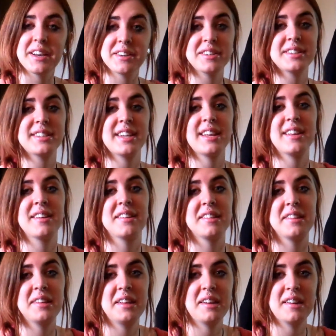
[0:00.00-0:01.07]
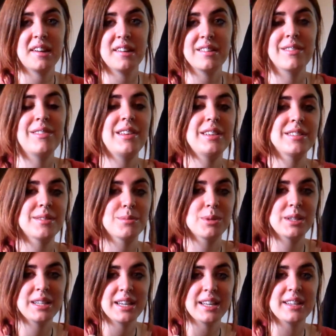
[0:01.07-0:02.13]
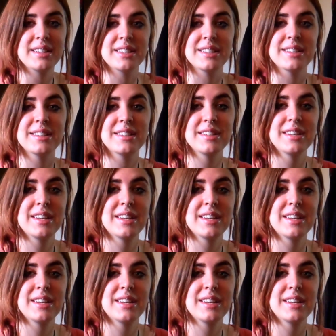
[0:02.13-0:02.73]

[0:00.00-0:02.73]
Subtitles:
understand that all of these are ridiculous